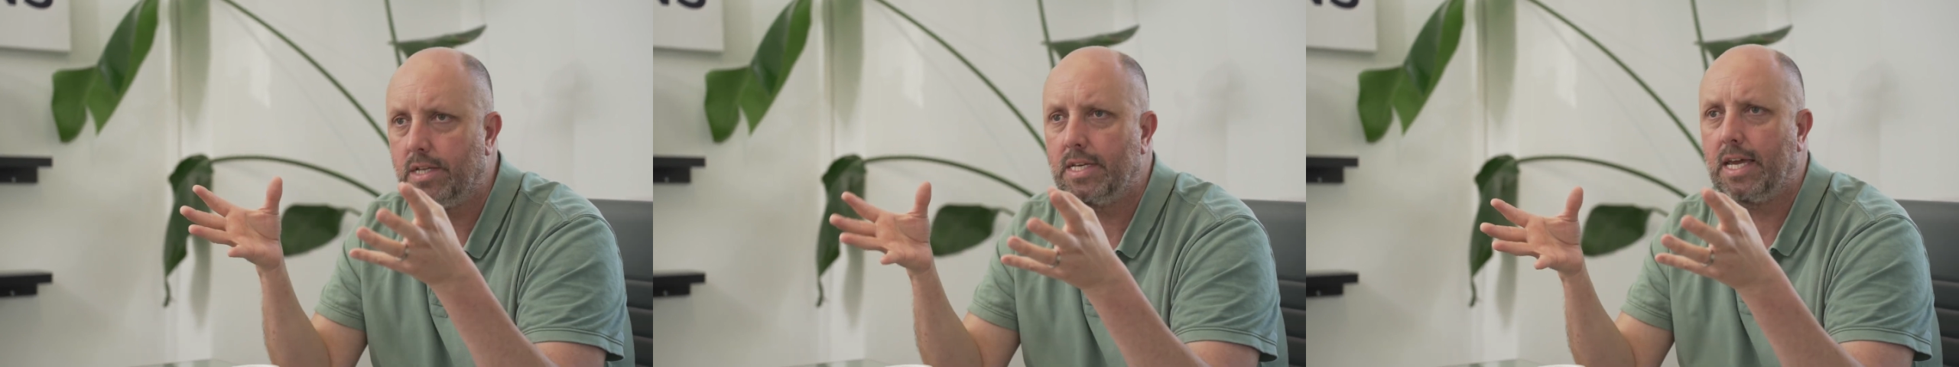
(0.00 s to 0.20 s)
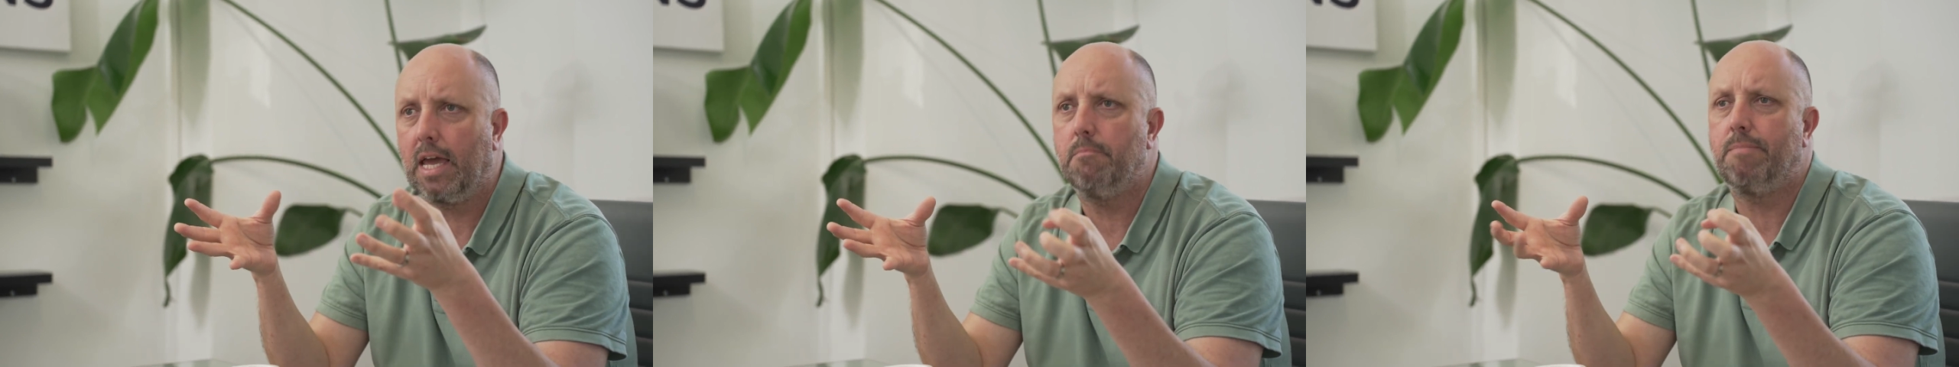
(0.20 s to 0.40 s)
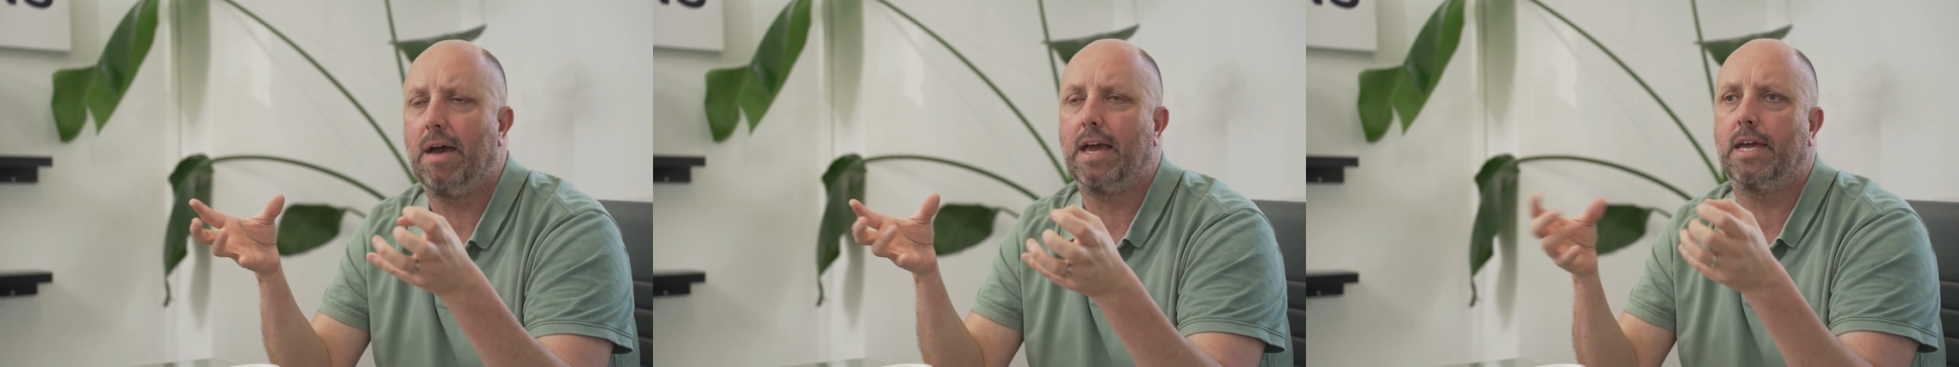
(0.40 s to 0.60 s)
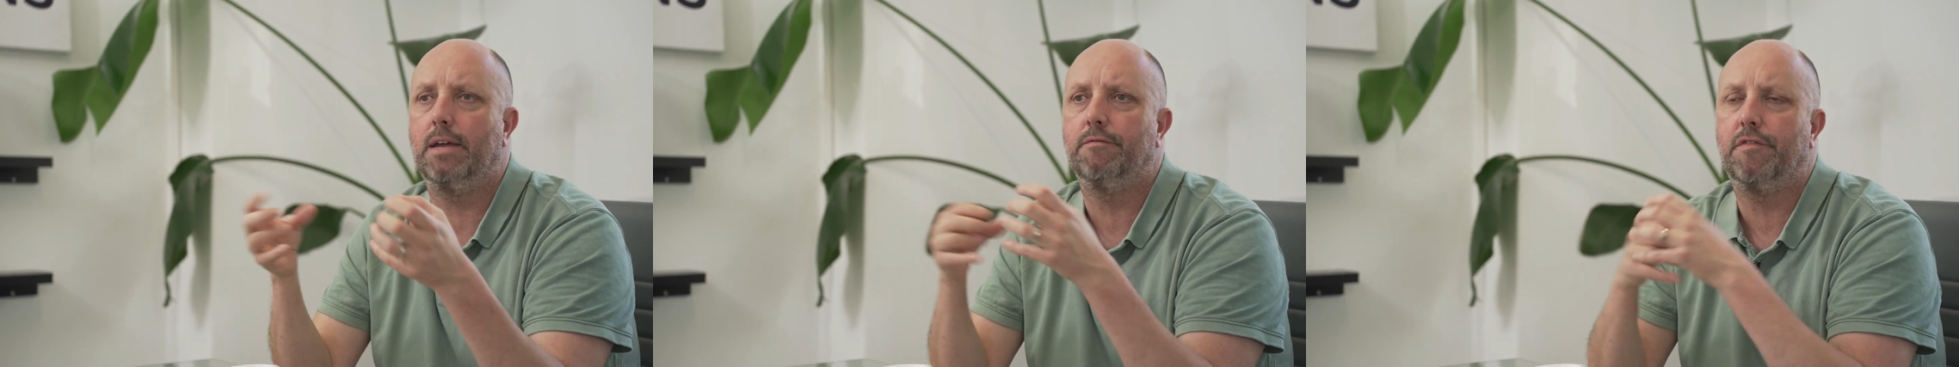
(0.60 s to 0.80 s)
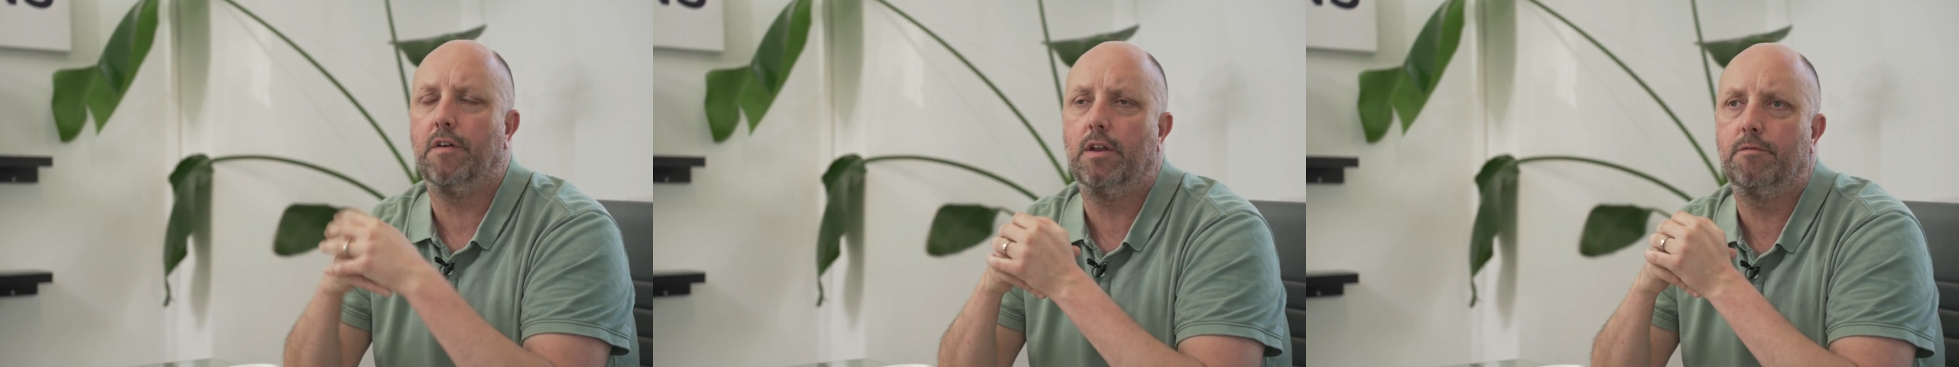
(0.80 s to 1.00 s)
to get back
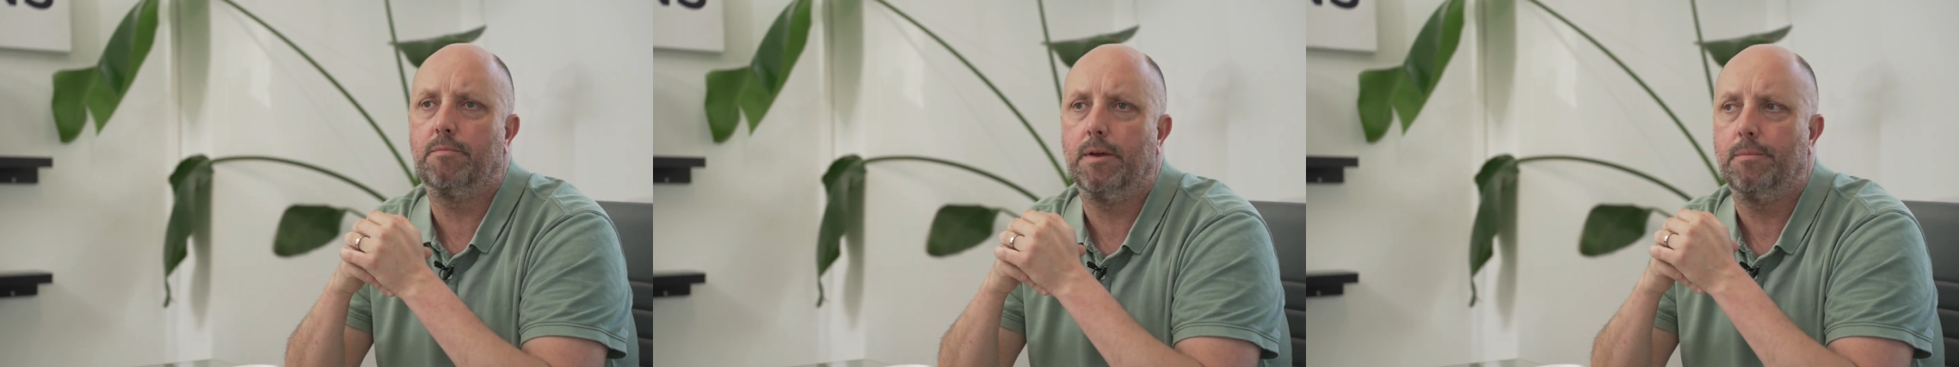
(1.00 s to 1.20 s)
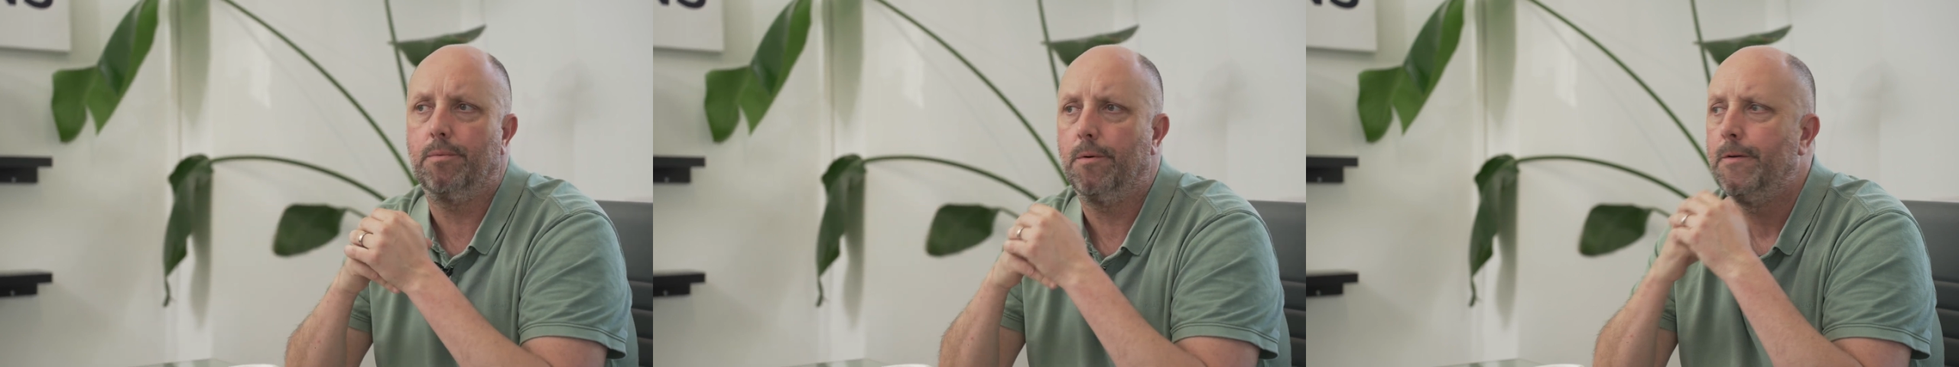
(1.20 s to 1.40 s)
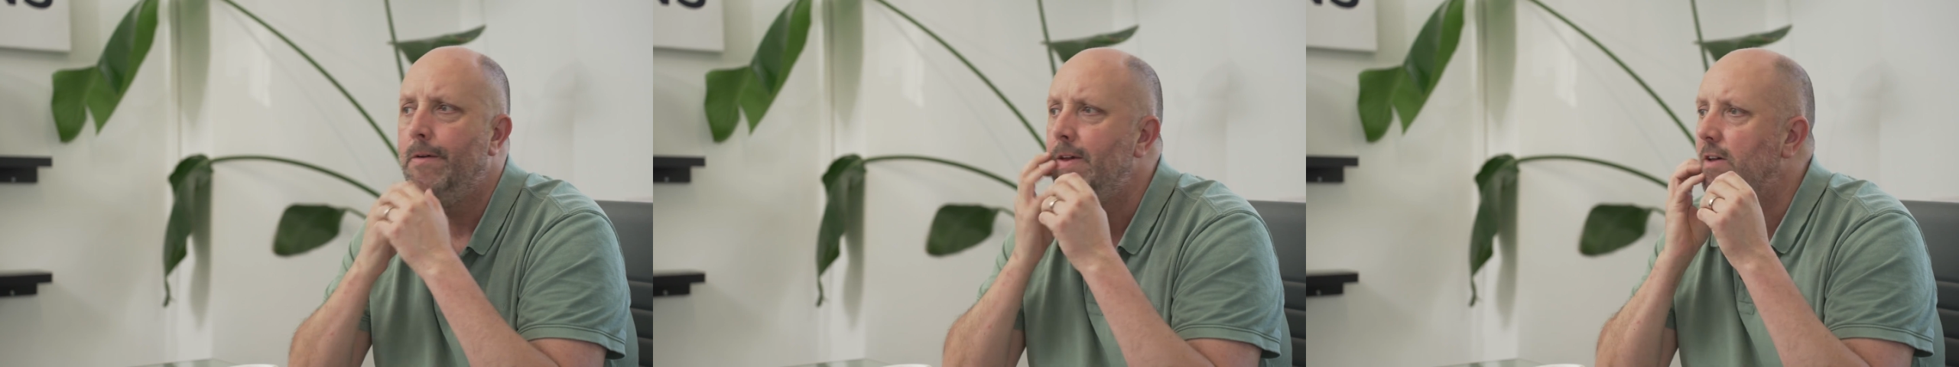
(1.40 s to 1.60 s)
in front of people.